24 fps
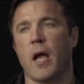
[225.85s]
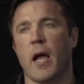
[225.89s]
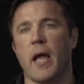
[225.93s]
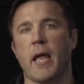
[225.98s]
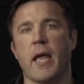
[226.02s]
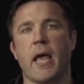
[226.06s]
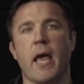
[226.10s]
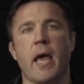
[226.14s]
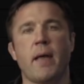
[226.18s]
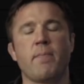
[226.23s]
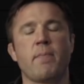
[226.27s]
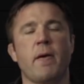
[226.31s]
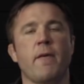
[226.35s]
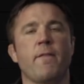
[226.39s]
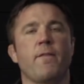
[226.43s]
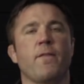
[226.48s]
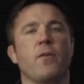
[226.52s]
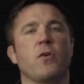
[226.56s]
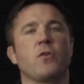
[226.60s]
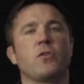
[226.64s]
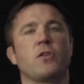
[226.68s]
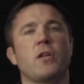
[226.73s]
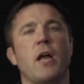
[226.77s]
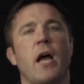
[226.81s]
I had my
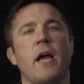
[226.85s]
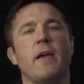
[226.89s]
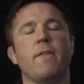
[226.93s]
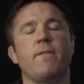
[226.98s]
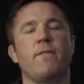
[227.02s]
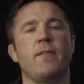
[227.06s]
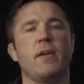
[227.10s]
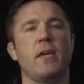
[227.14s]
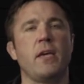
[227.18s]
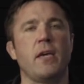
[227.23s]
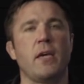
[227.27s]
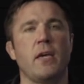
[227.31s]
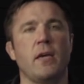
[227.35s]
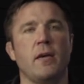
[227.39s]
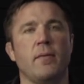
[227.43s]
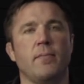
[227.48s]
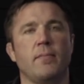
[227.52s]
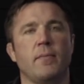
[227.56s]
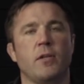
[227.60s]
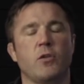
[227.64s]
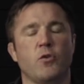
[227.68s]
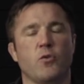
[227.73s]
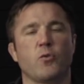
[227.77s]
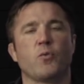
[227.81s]
first IV.
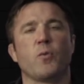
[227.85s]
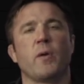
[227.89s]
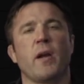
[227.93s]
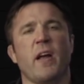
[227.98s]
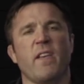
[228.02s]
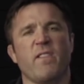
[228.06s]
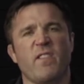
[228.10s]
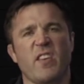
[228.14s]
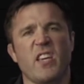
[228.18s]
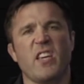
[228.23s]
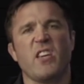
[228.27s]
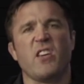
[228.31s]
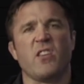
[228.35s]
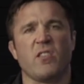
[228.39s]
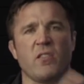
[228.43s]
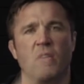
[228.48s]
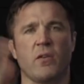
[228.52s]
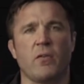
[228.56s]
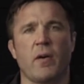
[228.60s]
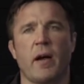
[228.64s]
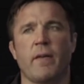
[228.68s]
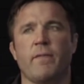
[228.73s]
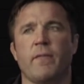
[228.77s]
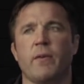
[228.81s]
This was when
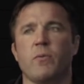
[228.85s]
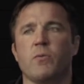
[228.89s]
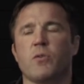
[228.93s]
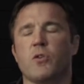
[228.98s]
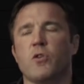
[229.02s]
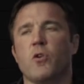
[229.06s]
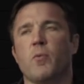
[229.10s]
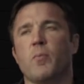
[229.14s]
IV was